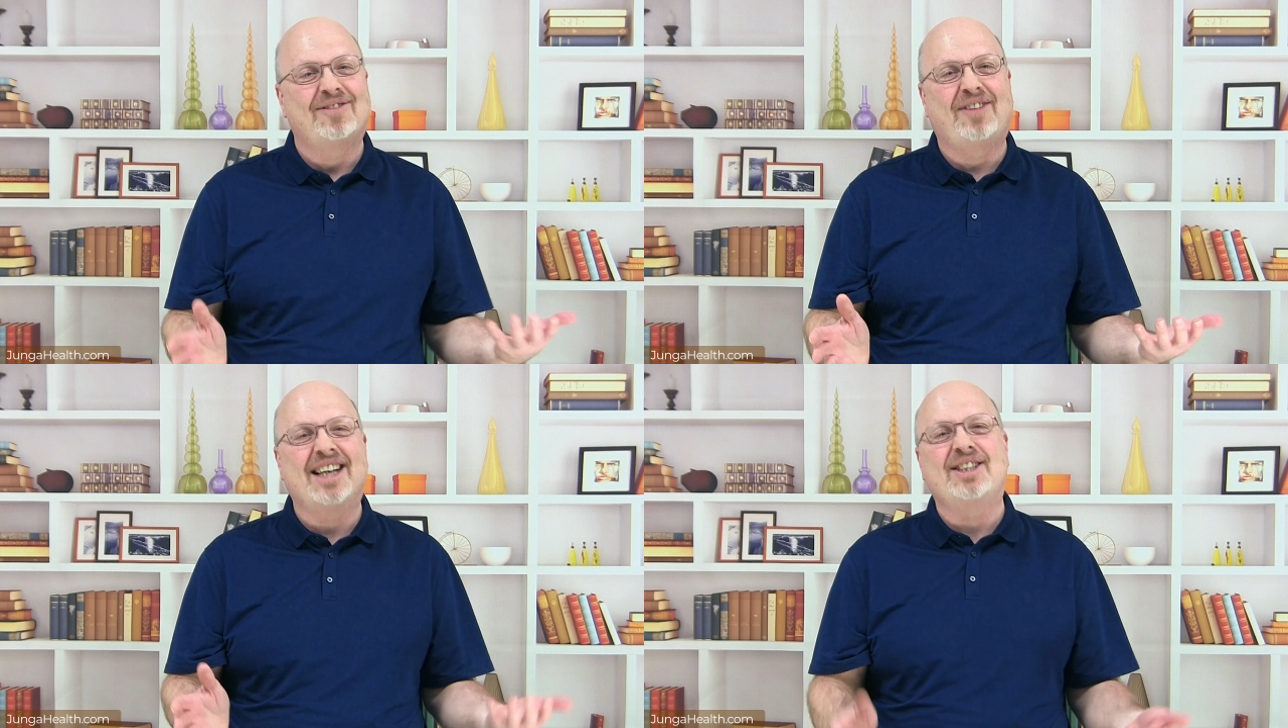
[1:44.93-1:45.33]

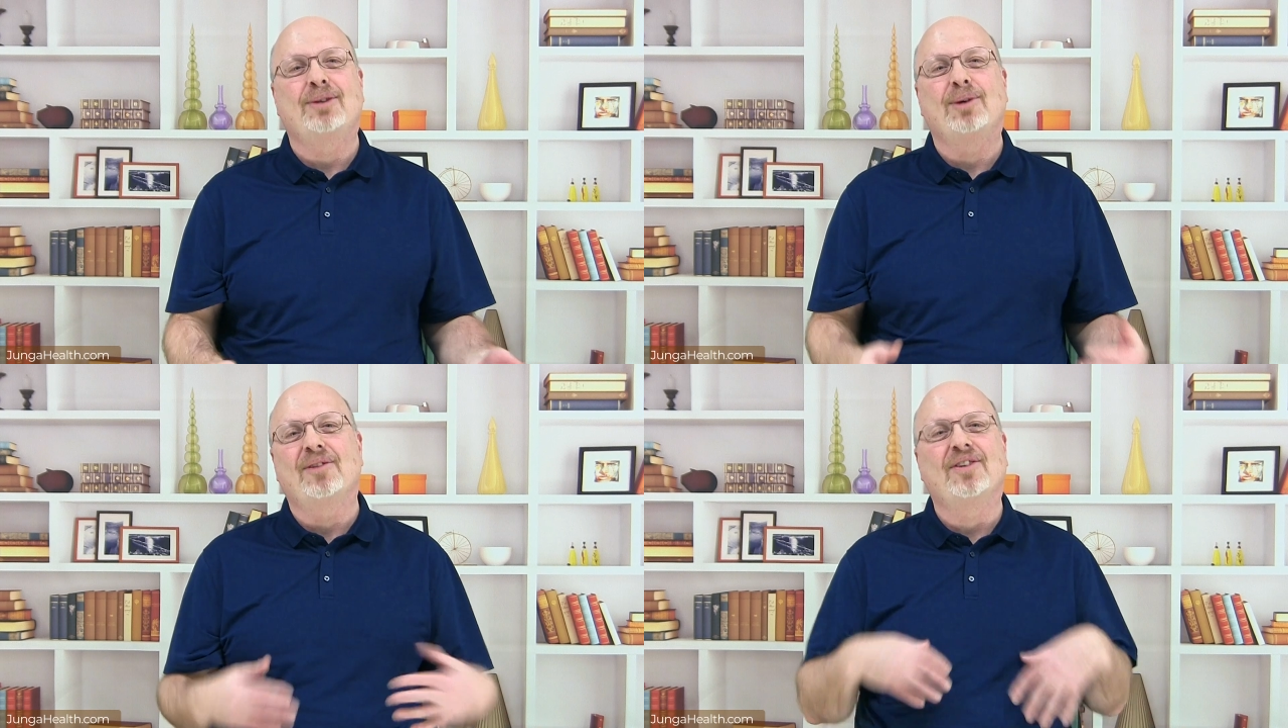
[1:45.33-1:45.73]
Fancy
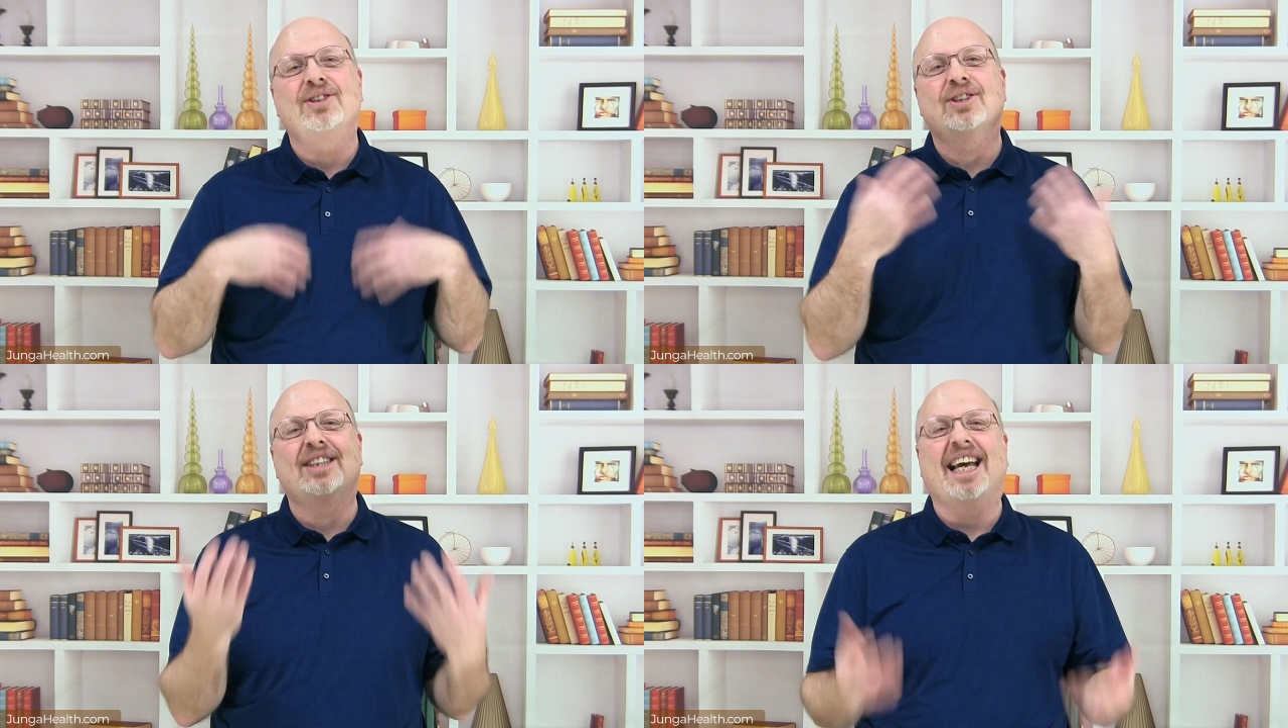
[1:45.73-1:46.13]
word for
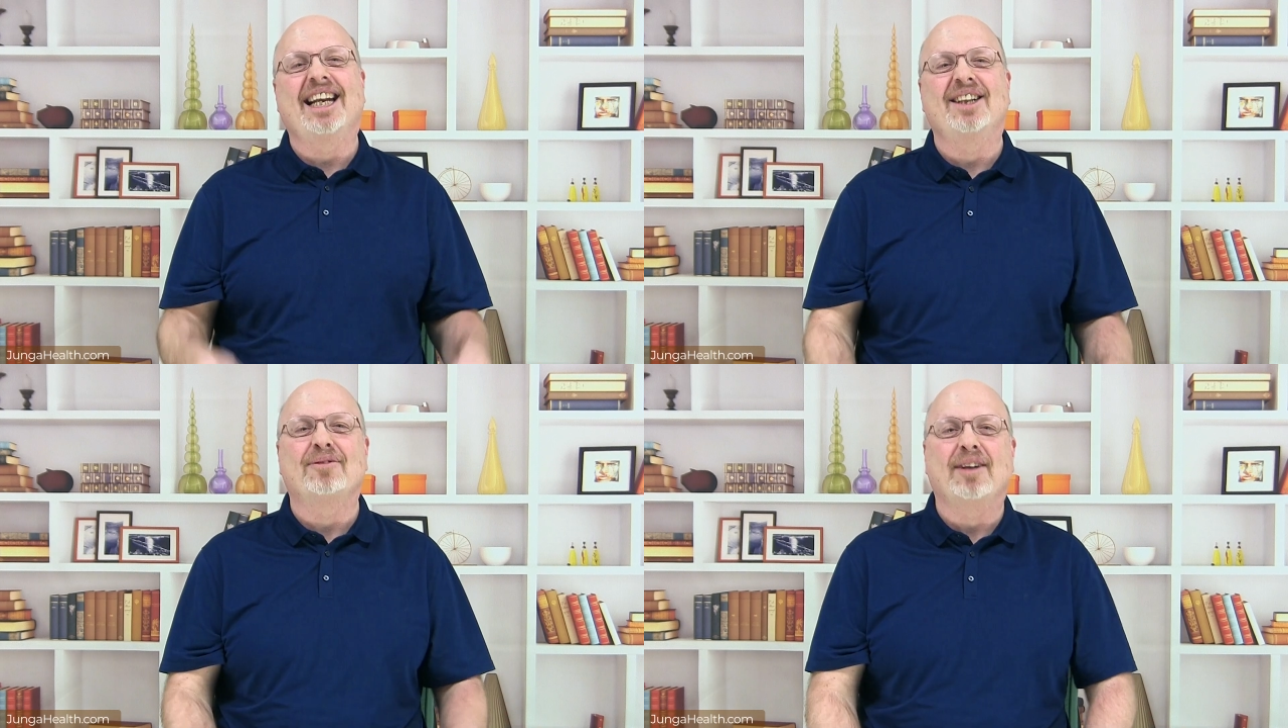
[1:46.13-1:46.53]
just
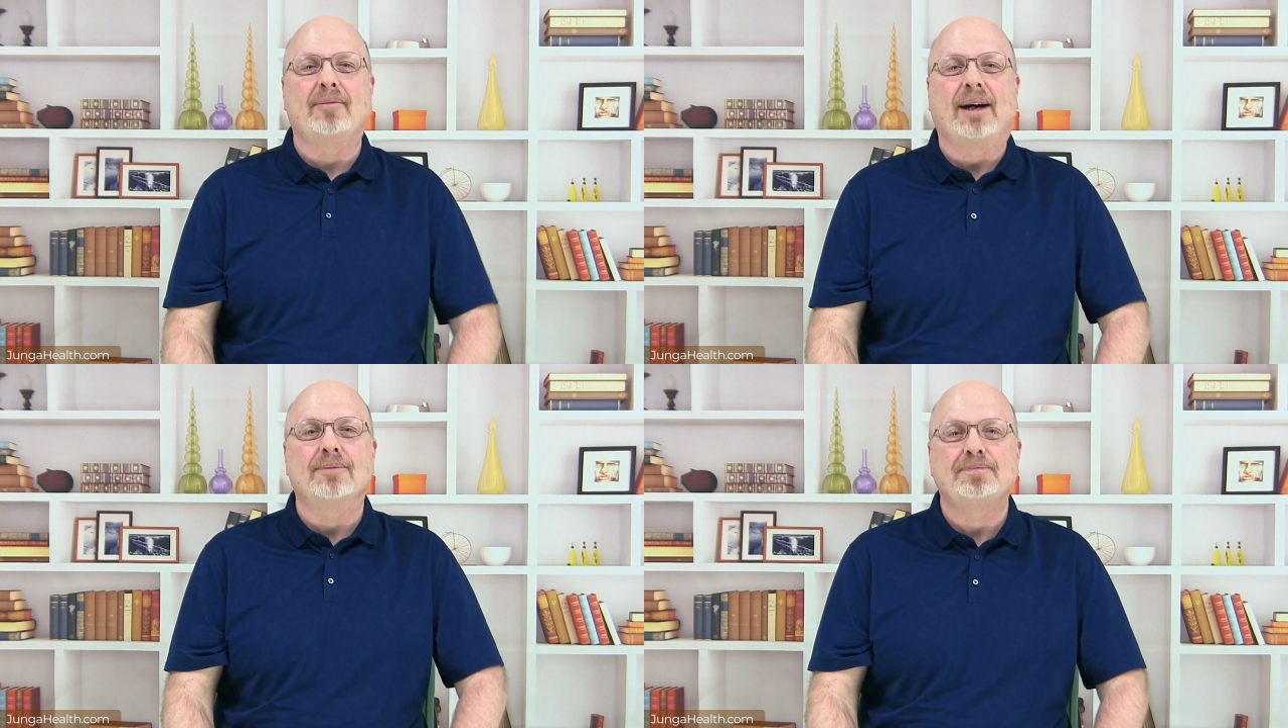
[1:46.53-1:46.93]
getting the
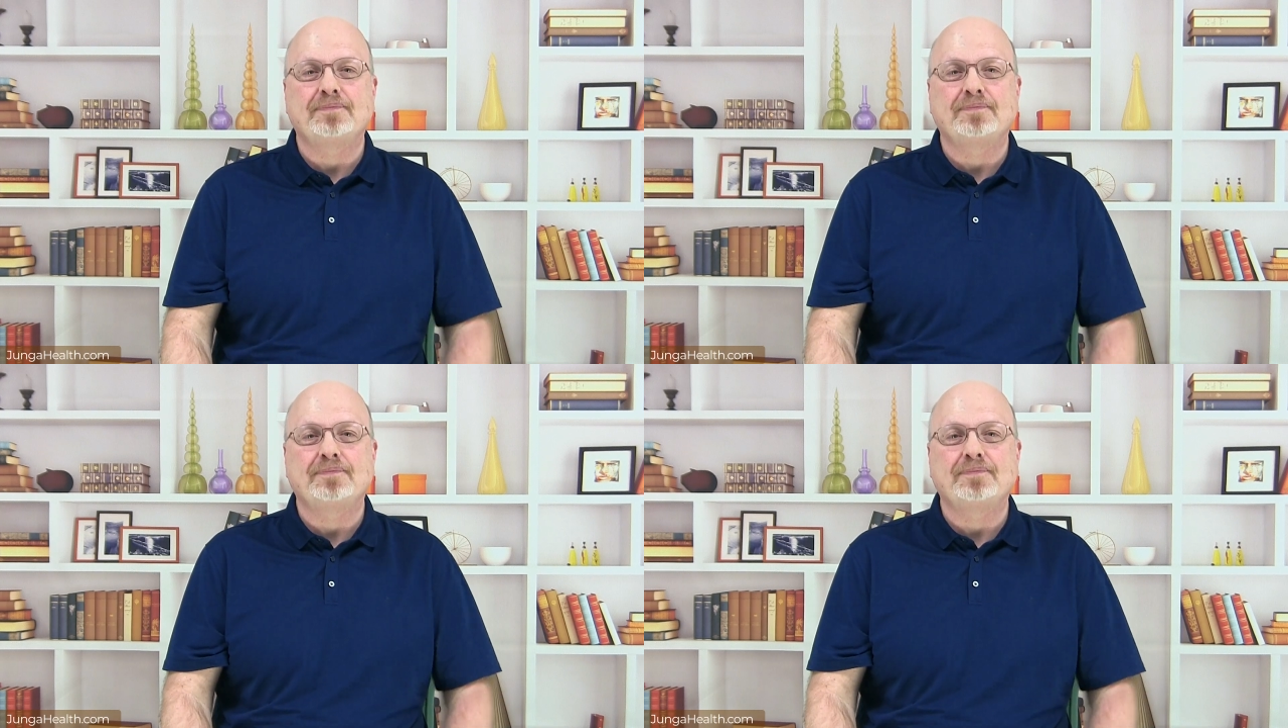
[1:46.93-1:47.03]
phlegm out.